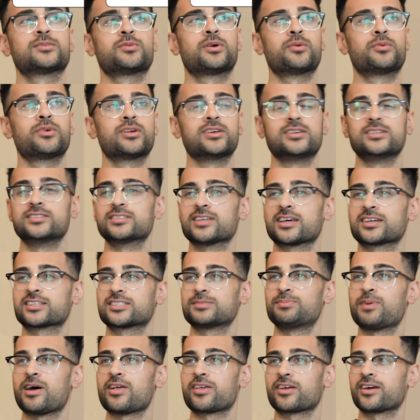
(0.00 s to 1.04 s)
the one where he's like
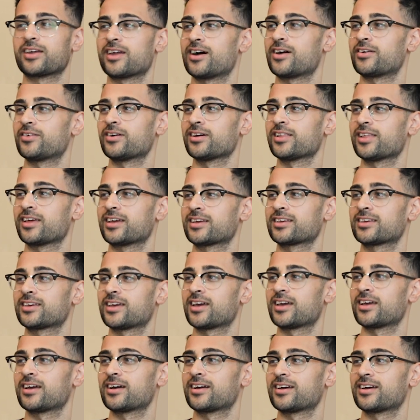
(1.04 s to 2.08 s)
spelling it out, right? Like K.